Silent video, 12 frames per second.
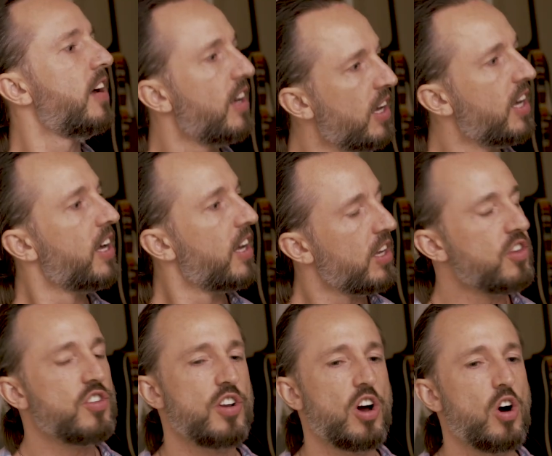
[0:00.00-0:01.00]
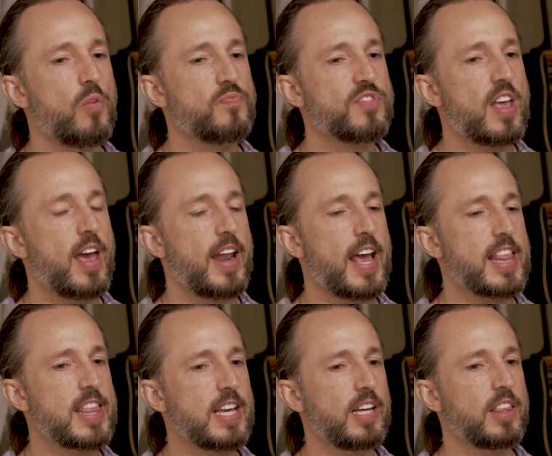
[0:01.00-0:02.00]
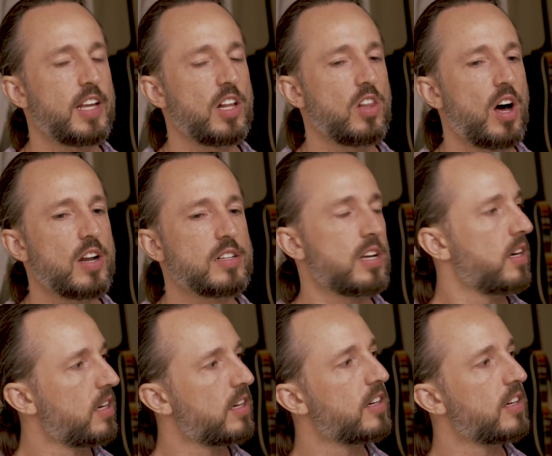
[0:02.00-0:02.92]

Right. You know, and I think that a lot. That's of a good